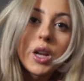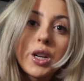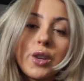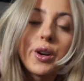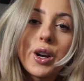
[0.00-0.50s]

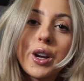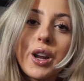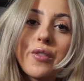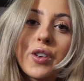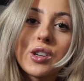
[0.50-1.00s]
You heard it
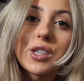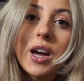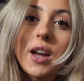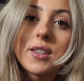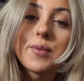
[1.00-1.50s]
here first,
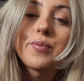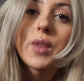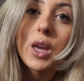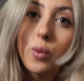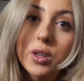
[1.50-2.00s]
guys.
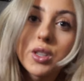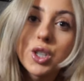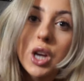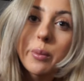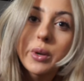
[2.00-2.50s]
He wants to
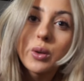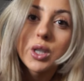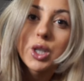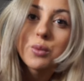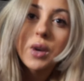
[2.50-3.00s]
shop at Nordstrom